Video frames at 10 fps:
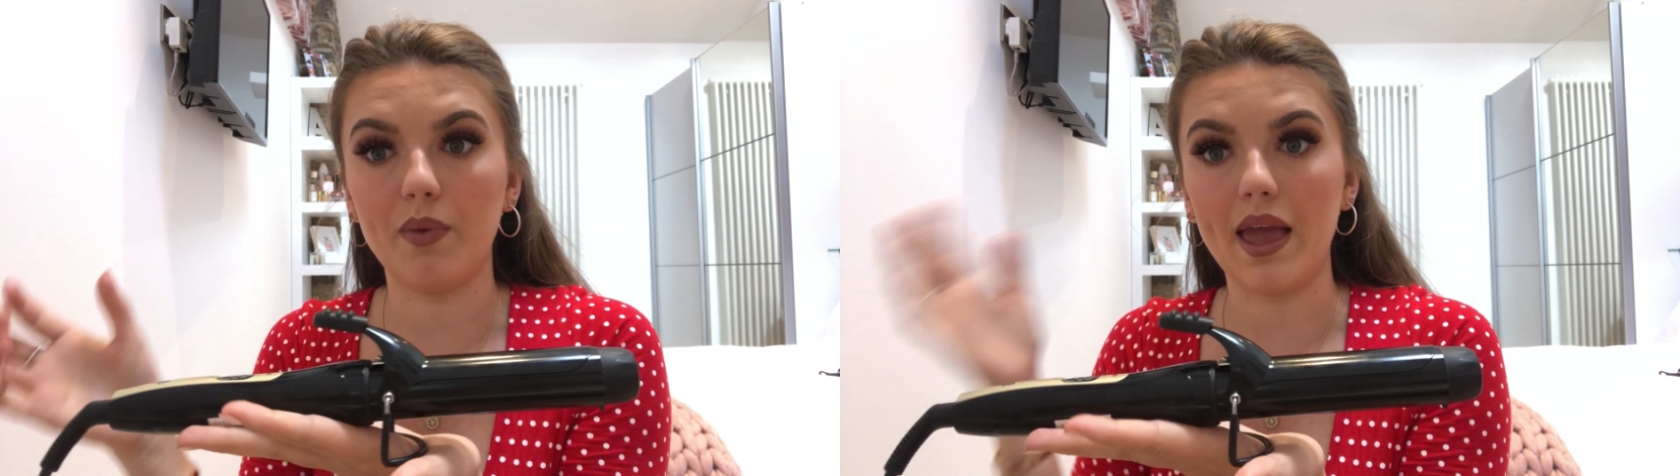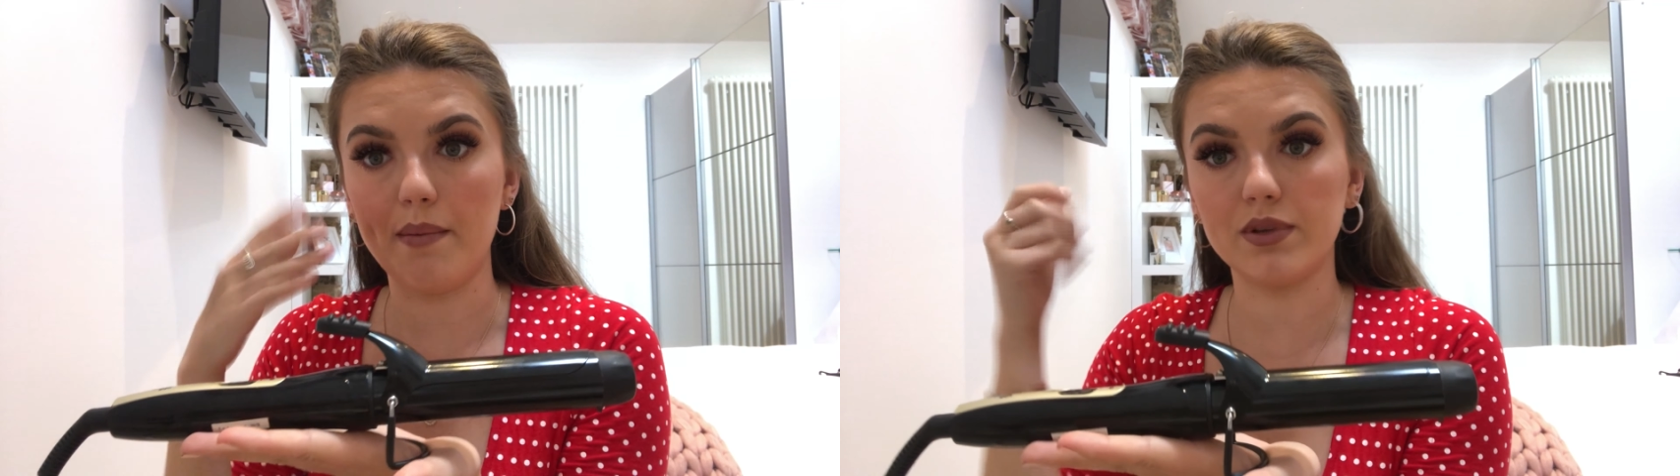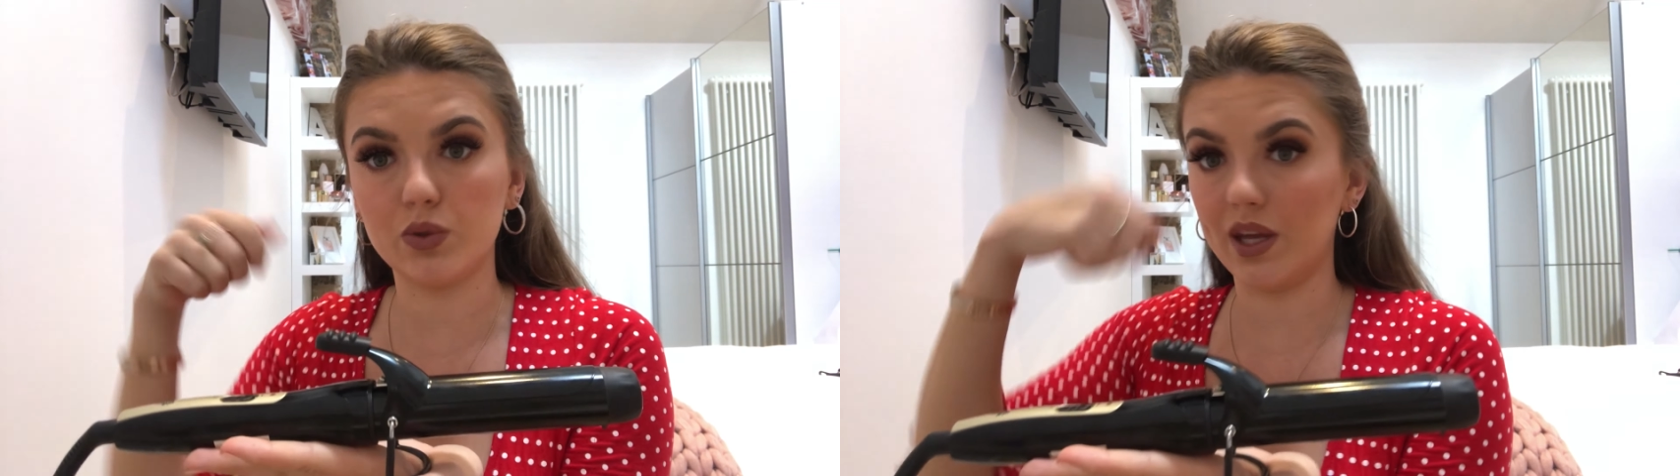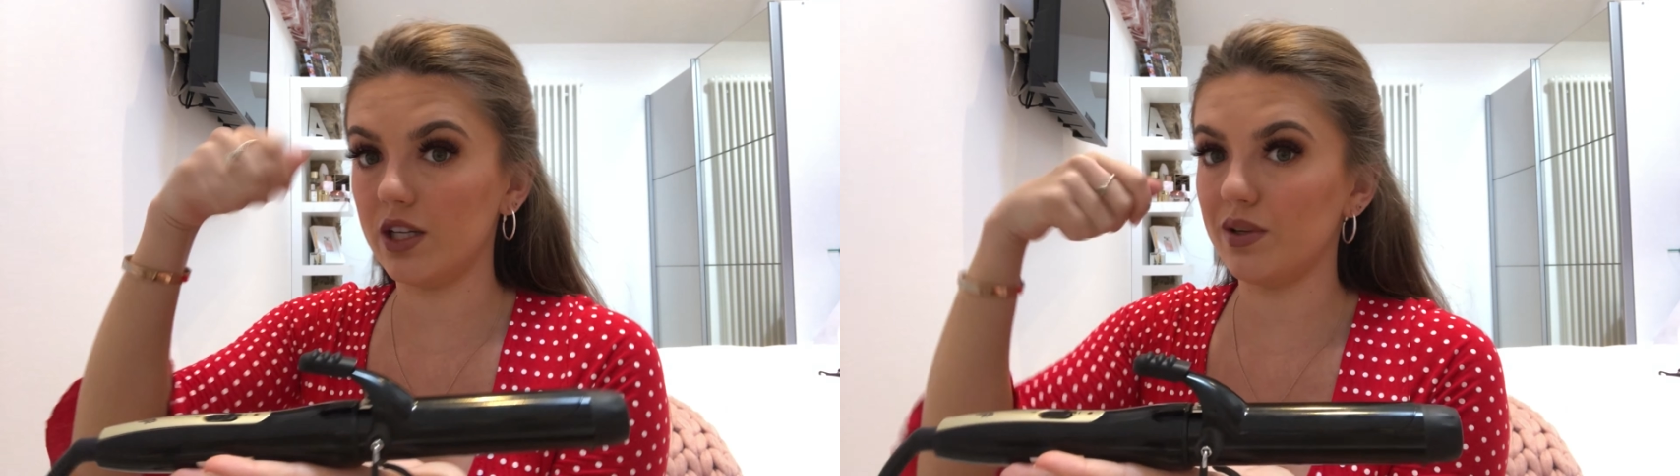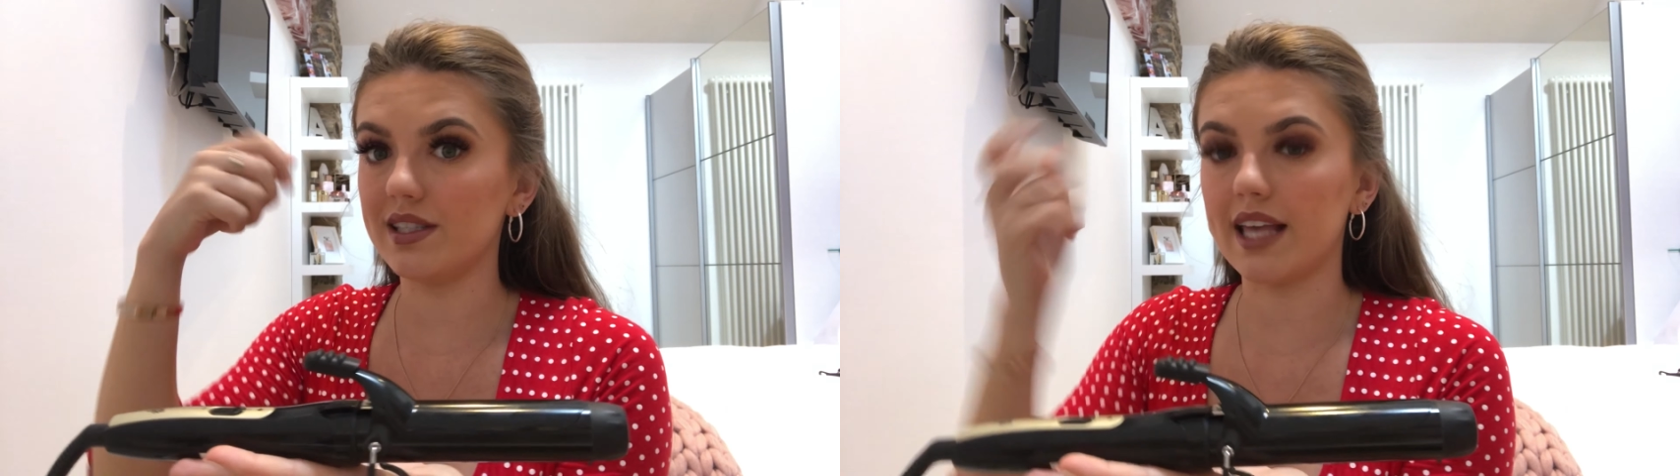in between
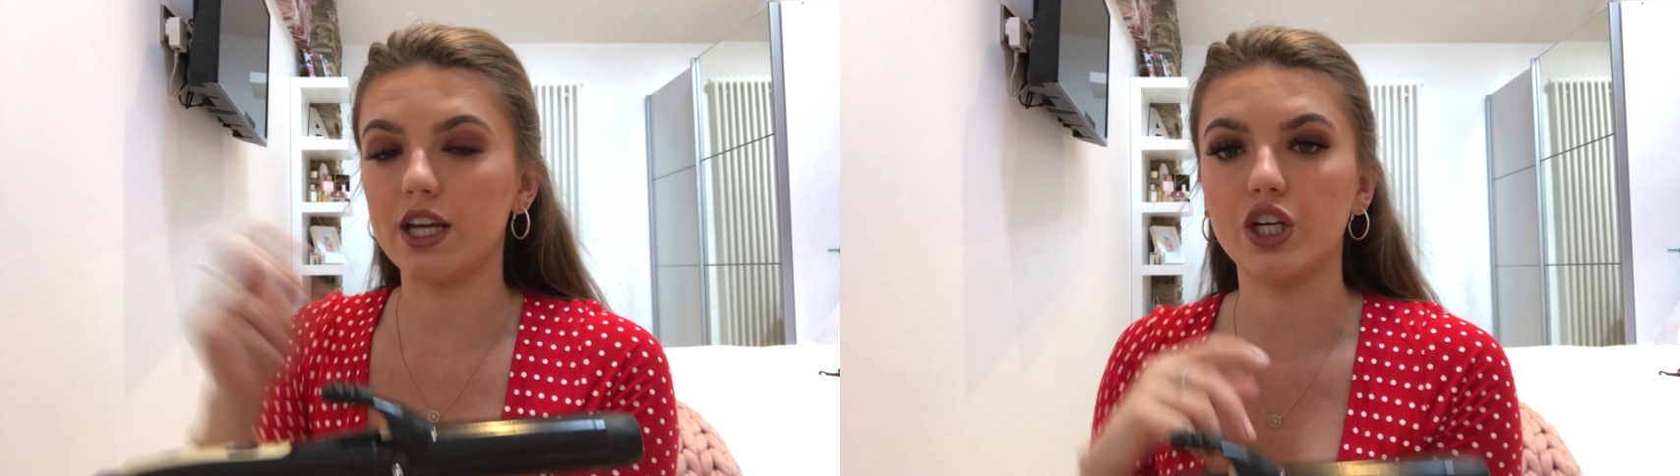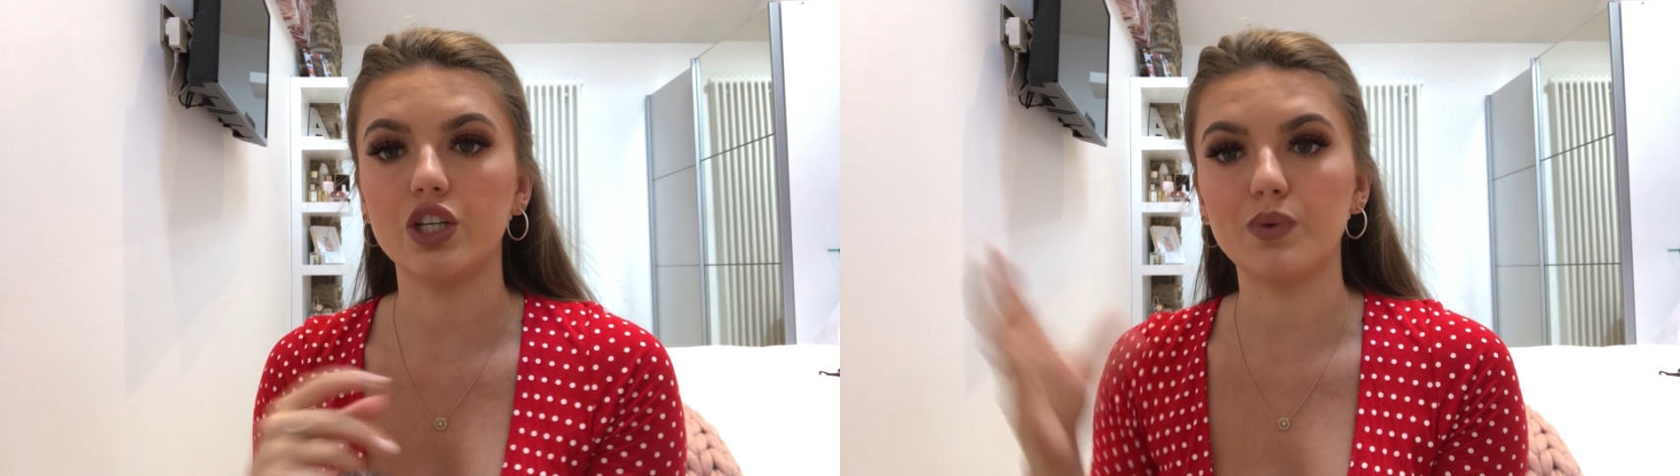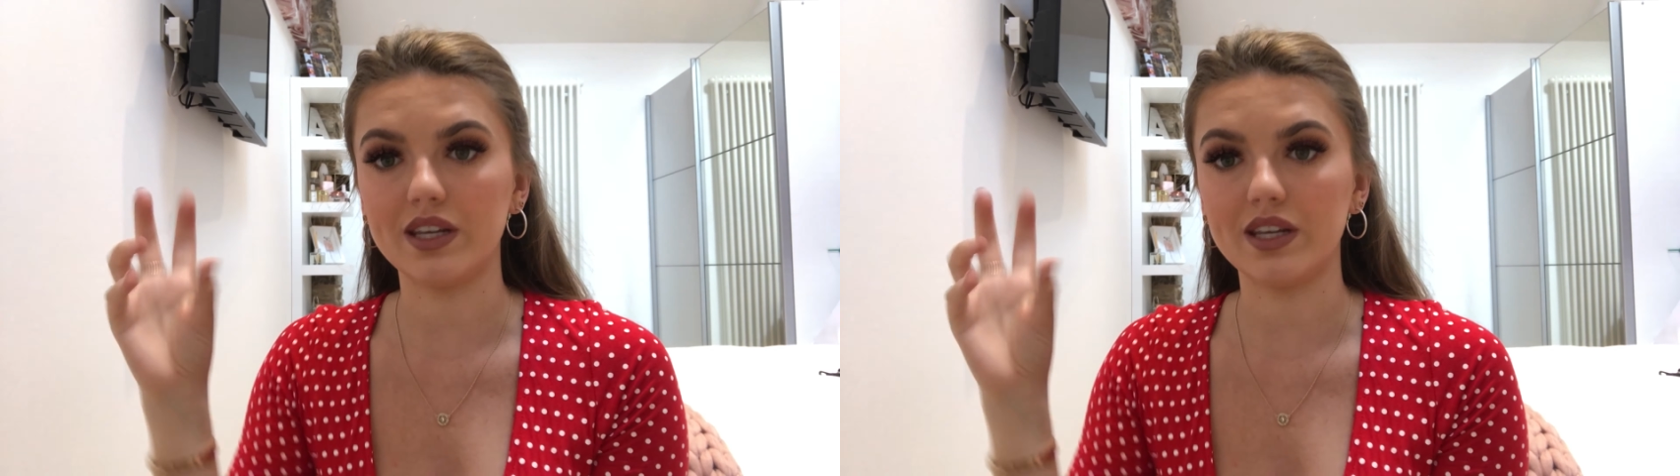doing sections when